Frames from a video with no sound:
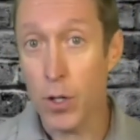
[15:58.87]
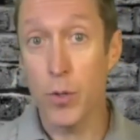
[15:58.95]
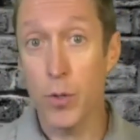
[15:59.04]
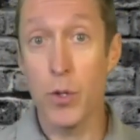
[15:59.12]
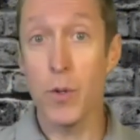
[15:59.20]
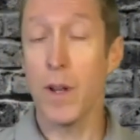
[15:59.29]

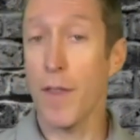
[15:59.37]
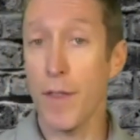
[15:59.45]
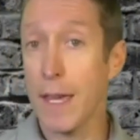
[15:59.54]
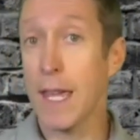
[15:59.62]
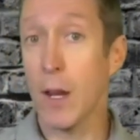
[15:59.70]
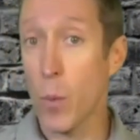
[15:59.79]
do not
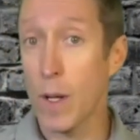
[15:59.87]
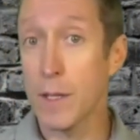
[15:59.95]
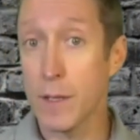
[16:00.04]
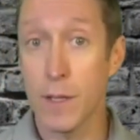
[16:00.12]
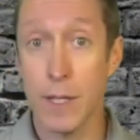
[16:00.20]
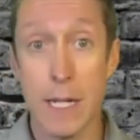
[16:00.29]
think in ones
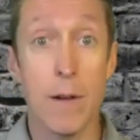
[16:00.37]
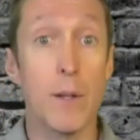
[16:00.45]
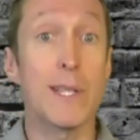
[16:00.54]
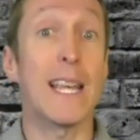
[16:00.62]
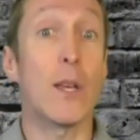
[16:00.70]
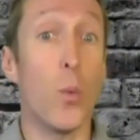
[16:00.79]
and zeros like we